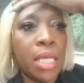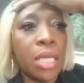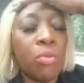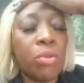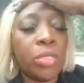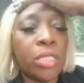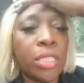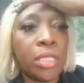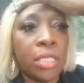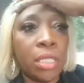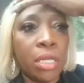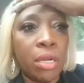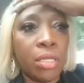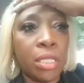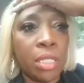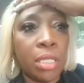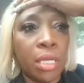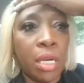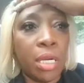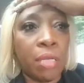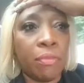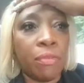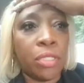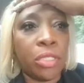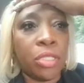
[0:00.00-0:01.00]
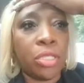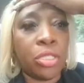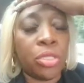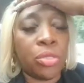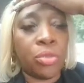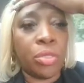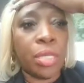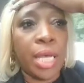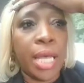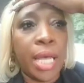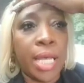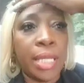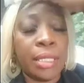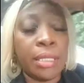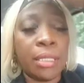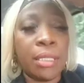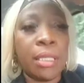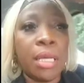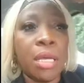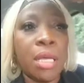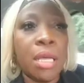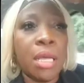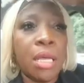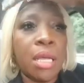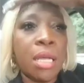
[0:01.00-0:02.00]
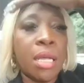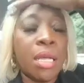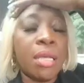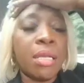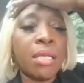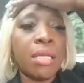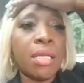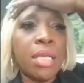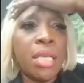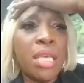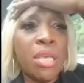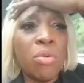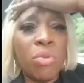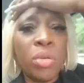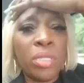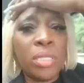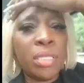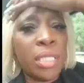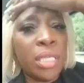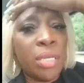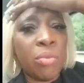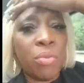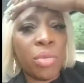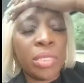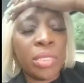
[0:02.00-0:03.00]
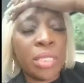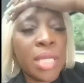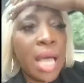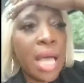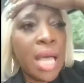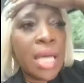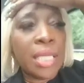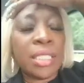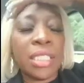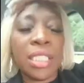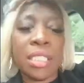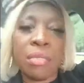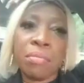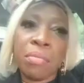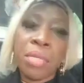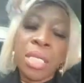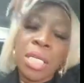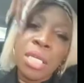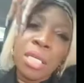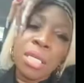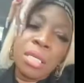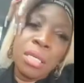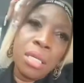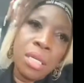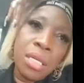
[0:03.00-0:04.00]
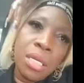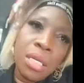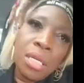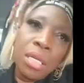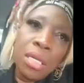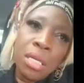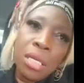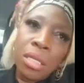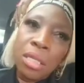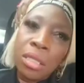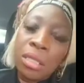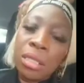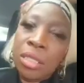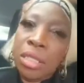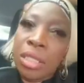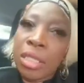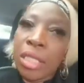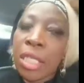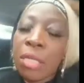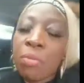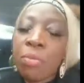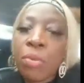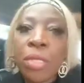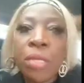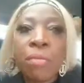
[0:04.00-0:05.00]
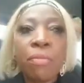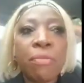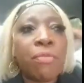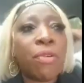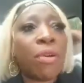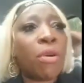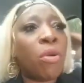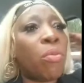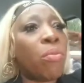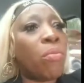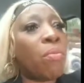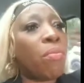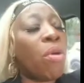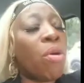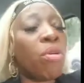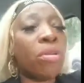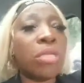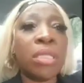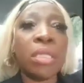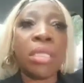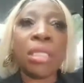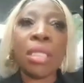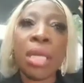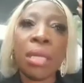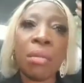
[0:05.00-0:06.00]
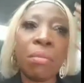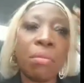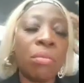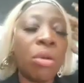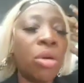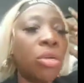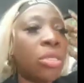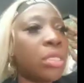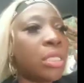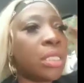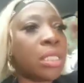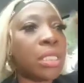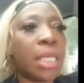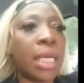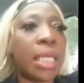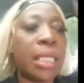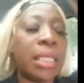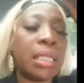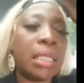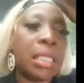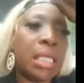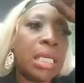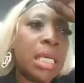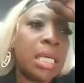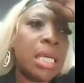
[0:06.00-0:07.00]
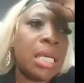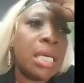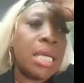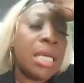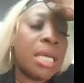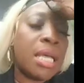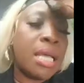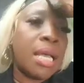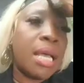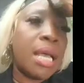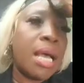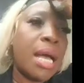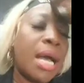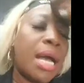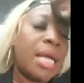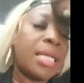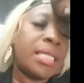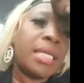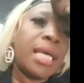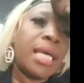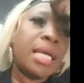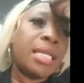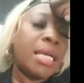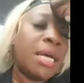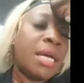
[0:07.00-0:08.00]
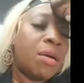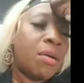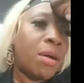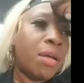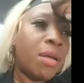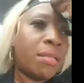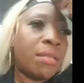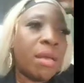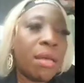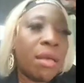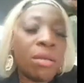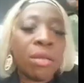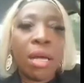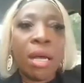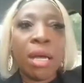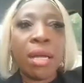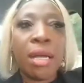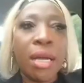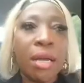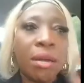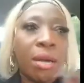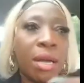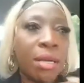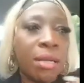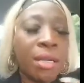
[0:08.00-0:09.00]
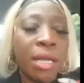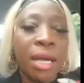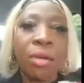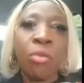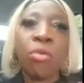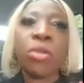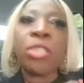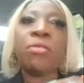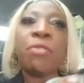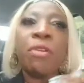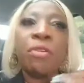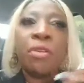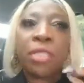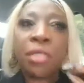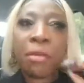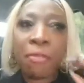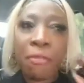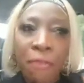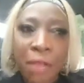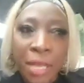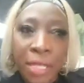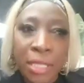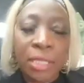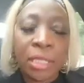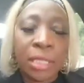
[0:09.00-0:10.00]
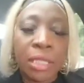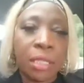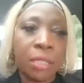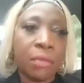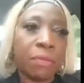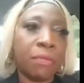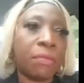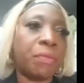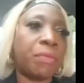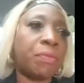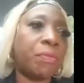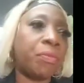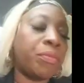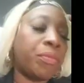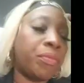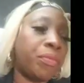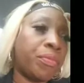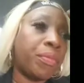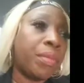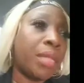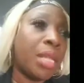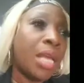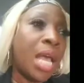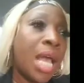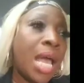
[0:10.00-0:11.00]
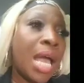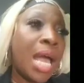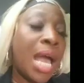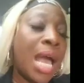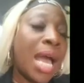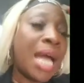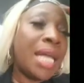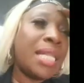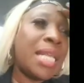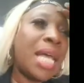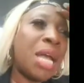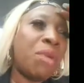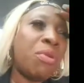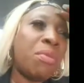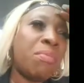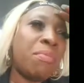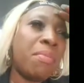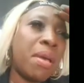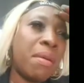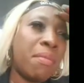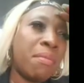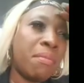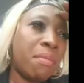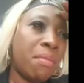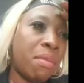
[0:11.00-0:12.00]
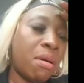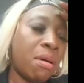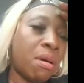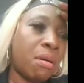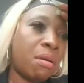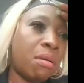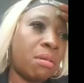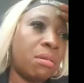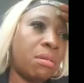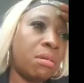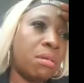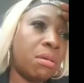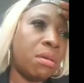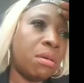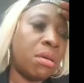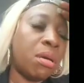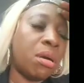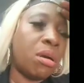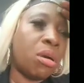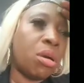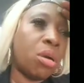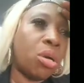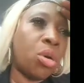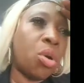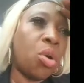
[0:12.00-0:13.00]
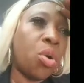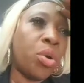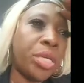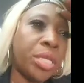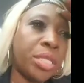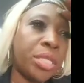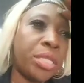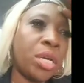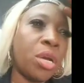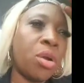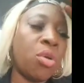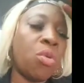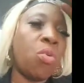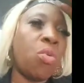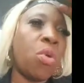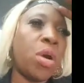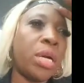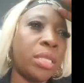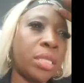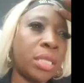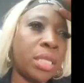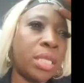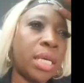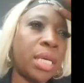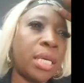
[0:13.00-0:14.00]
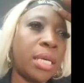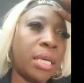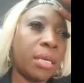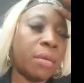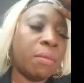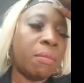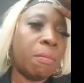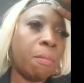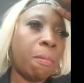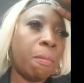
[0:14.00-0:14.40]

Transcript: was a security guard for the studio, and he was asking me to sleep with him for months and months, and I was very defensive. And I remember going there one day,